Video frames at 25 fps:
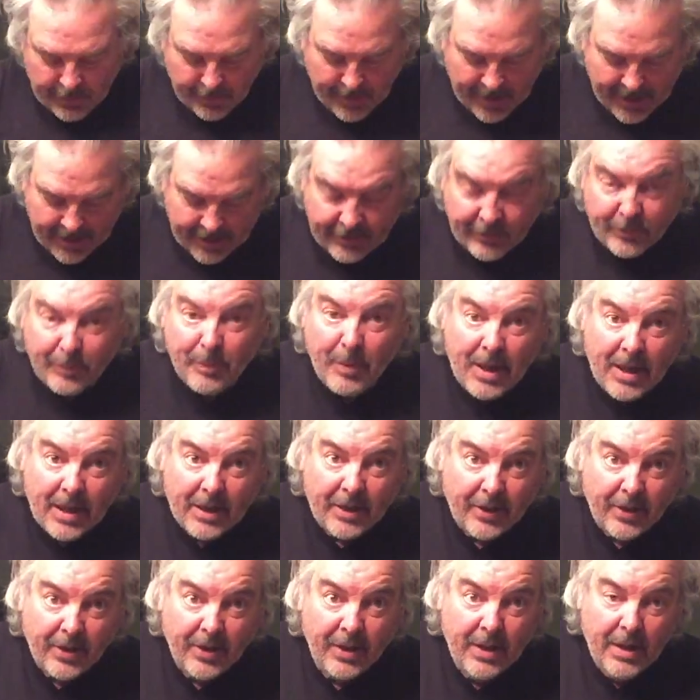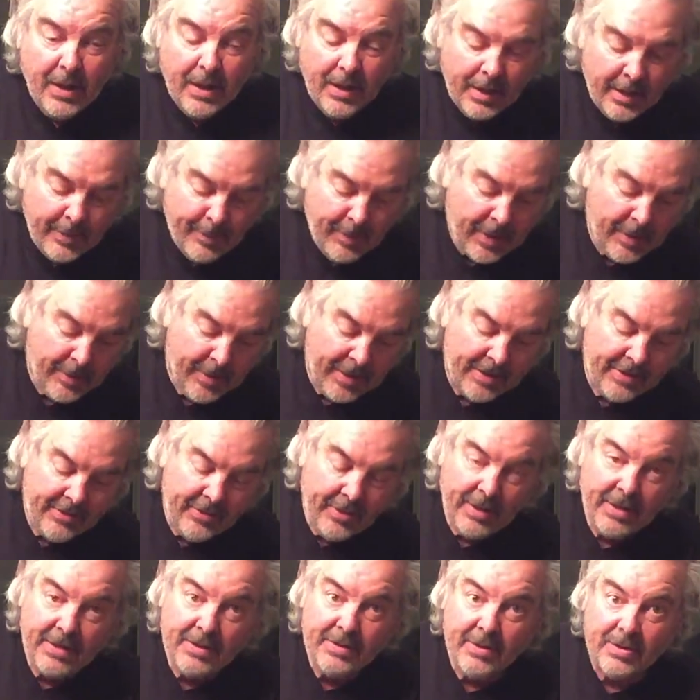your pack smaller, but it
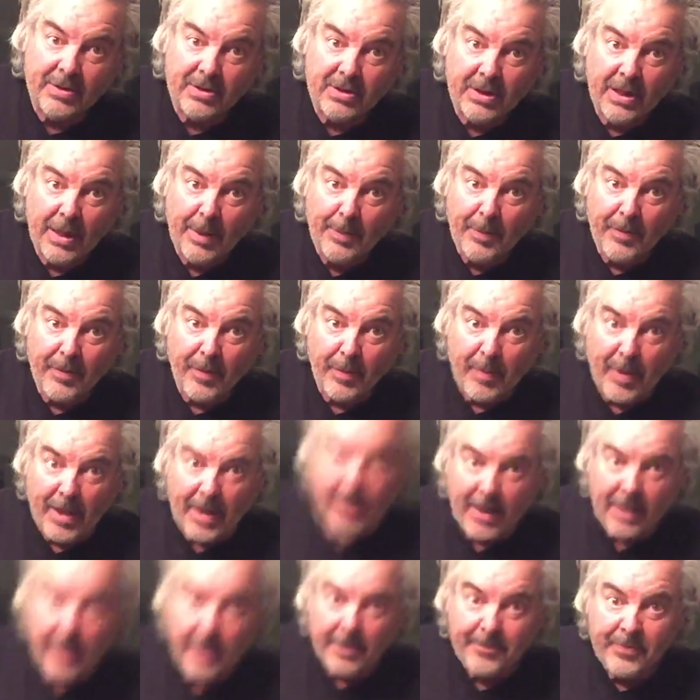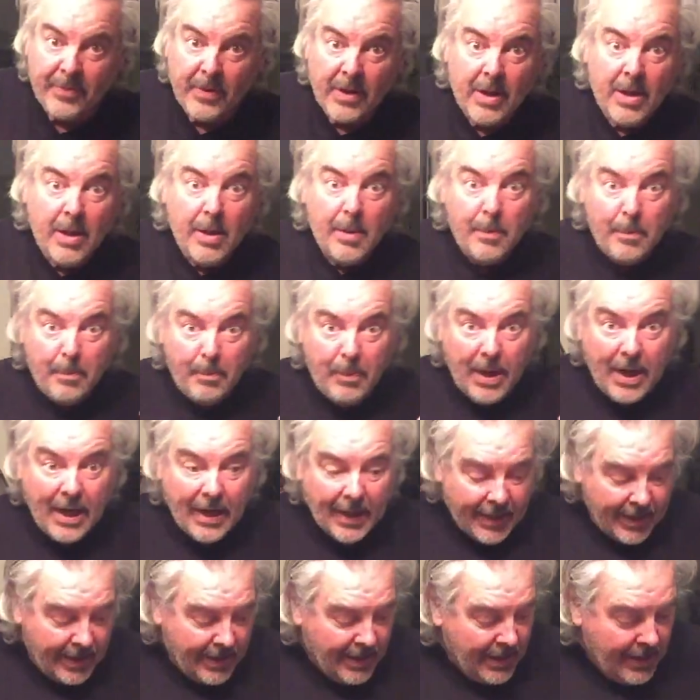maintains the shape of the pack,
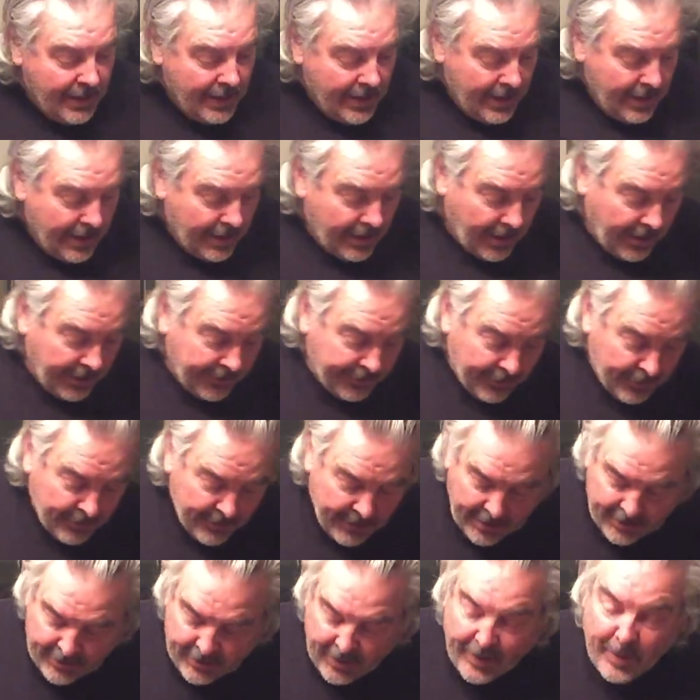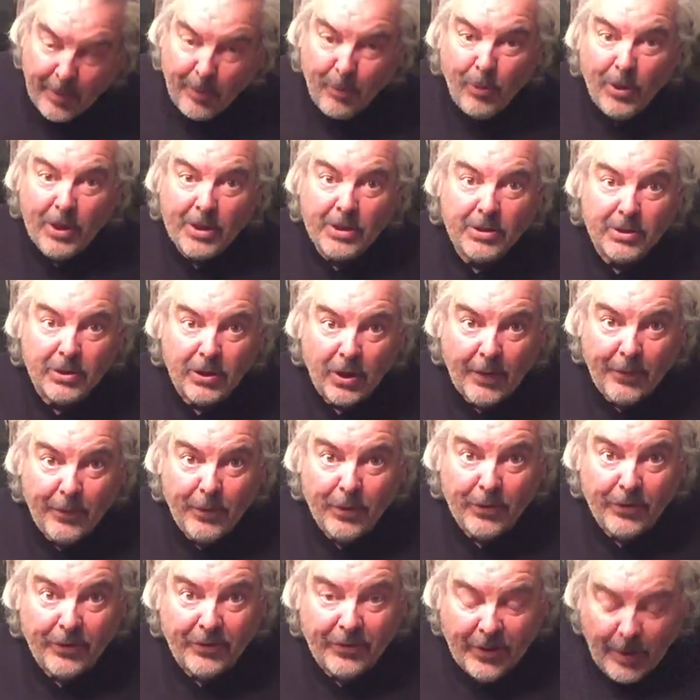but it also takes all the pressure off
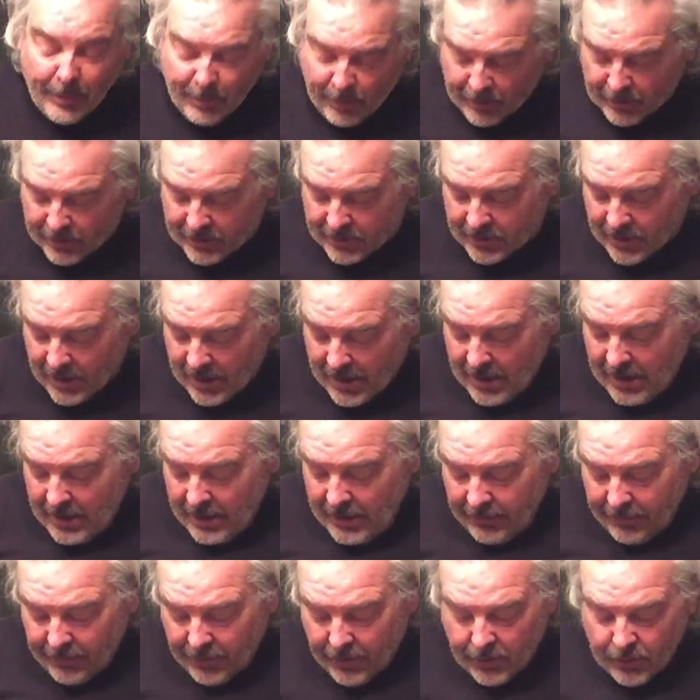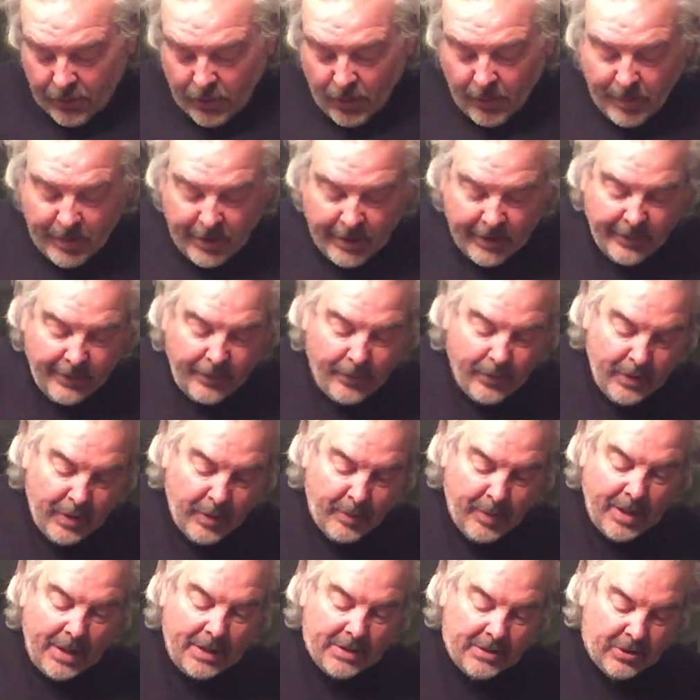your zippers. So normally when your
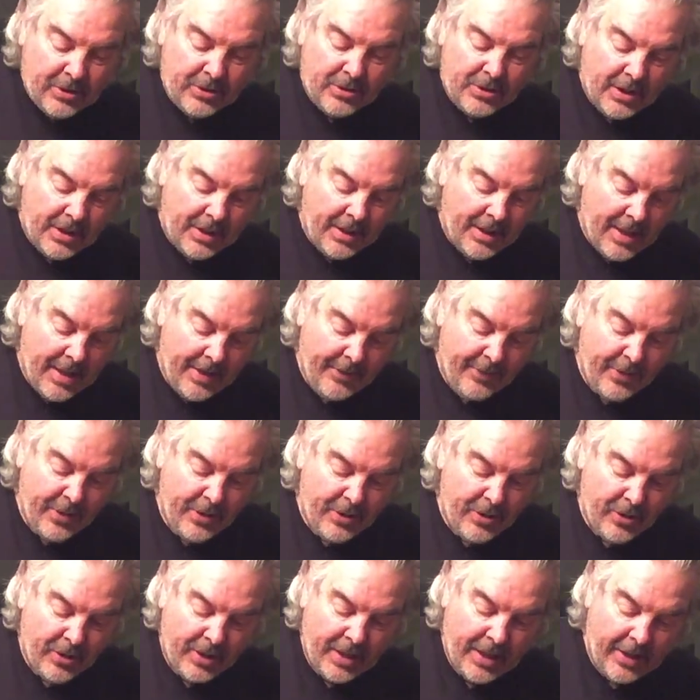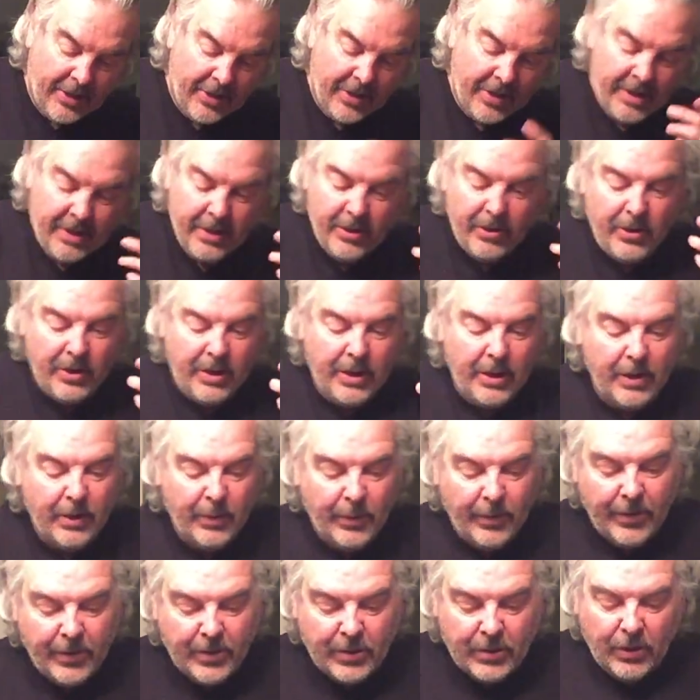bag starts getting heavy and you're carrying it, or you're carrying it
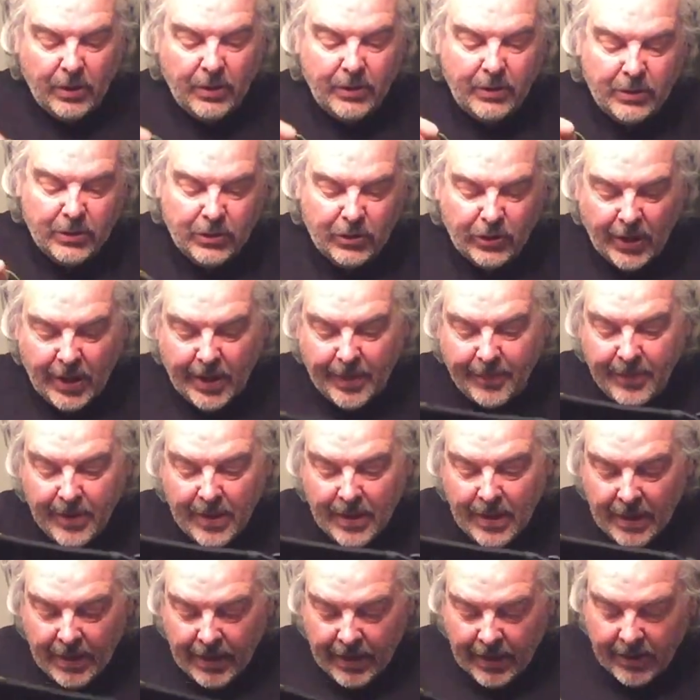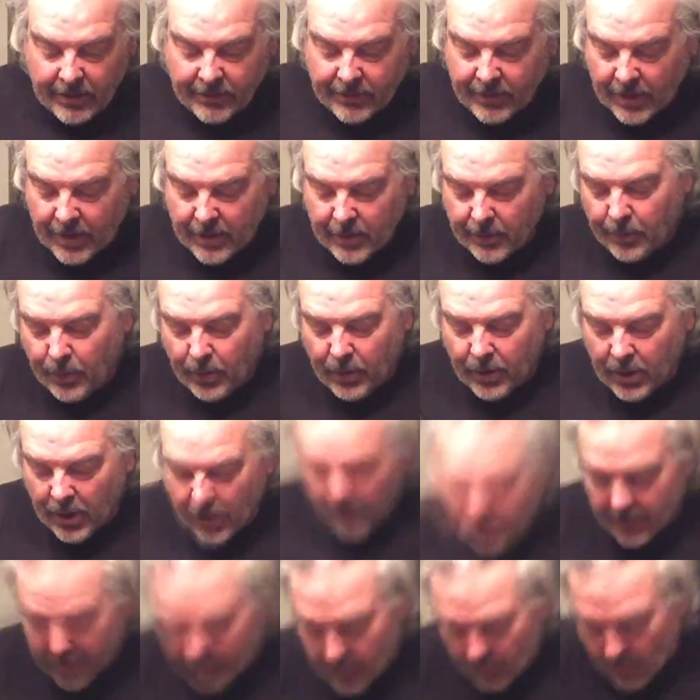with the shoulder strap, it's going to put
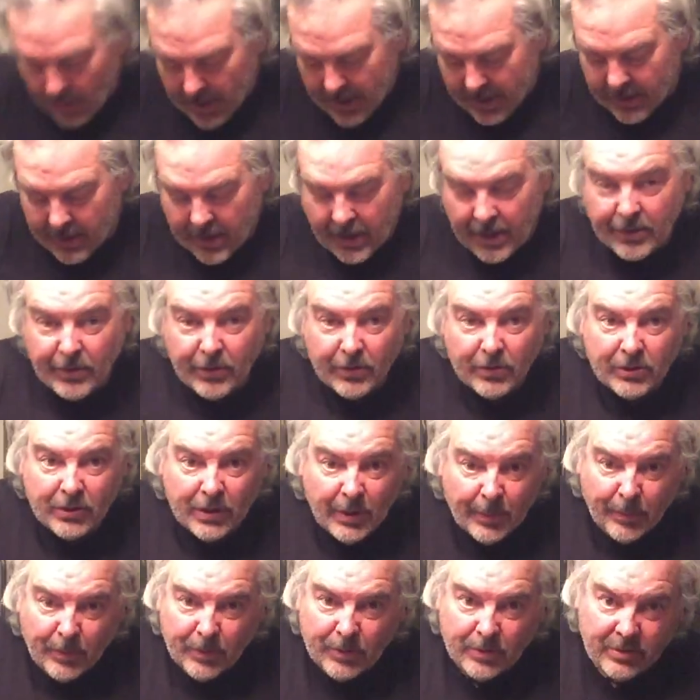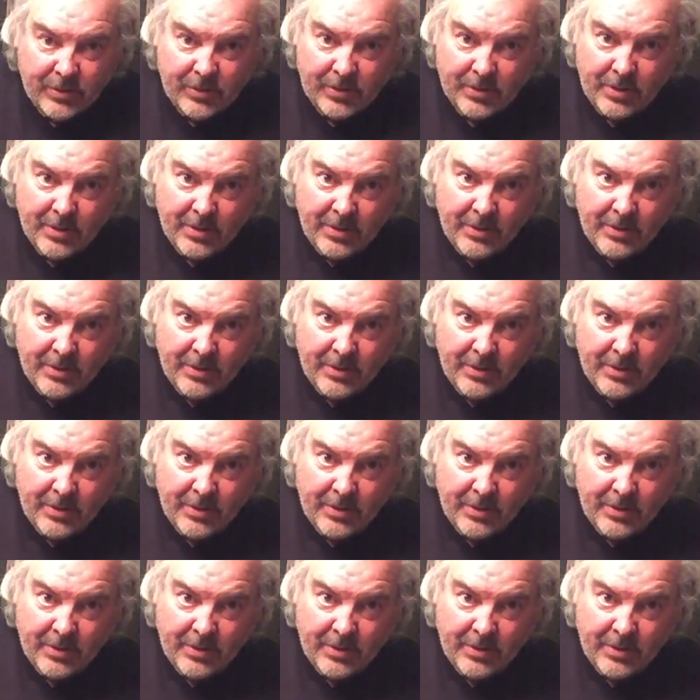all that weight on your zippers